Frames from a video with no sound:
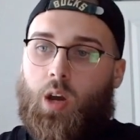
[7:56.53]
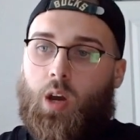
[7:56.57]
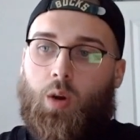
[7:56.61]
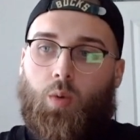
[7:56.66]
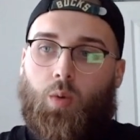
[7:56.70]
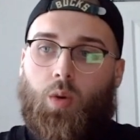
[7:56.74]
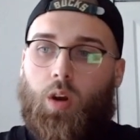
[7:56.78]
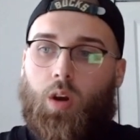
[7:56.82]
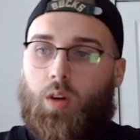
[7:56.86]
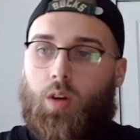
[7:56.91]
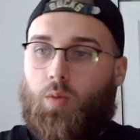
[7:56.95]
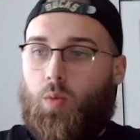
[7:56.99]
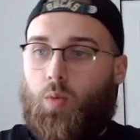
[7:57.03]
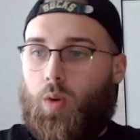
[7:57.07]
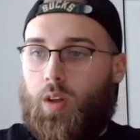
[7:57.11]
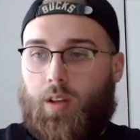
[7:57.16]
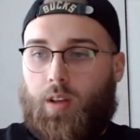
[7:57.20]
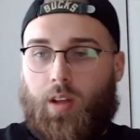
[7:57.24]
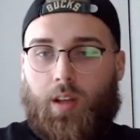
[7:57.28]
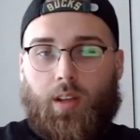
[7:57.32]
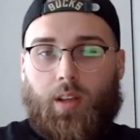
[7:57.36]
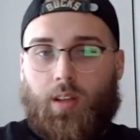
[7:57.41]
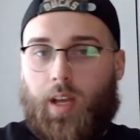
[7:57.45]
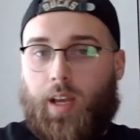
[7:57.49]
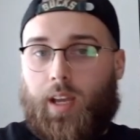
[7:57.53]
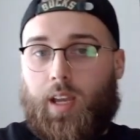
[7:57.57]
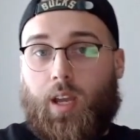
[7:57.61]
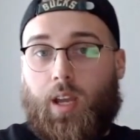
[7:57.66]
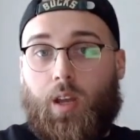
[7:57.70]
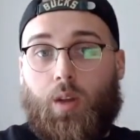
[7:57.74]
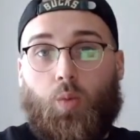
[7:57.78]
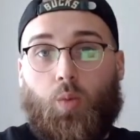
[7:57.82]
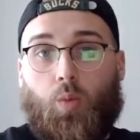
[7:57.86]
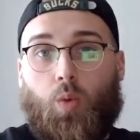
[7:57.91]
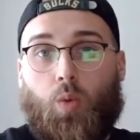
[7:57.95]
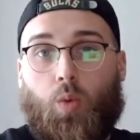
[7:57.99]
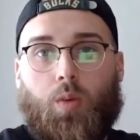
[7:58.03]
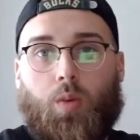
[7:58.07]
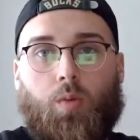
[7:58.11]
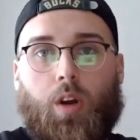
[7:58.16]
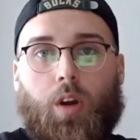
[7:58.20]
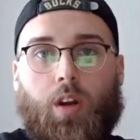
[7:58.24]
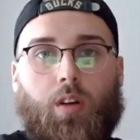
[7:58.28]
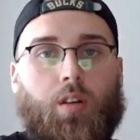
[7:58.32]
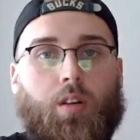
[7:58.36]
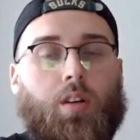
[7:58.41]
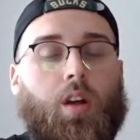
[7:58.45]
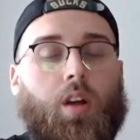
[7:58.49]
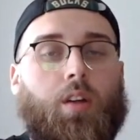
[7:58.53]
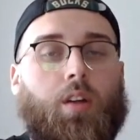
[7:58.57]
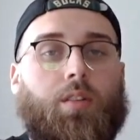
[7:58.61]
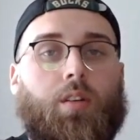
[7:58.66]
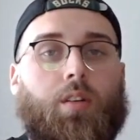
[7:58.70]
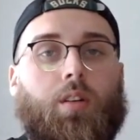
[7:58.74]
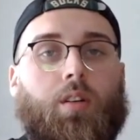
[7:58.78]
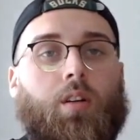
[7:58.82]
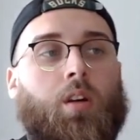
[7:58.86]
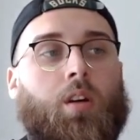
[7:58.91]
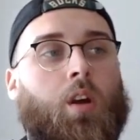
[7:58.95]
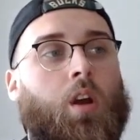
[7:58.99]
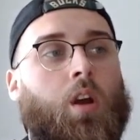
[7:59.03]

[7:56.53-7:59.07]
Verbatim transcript: in one way or another.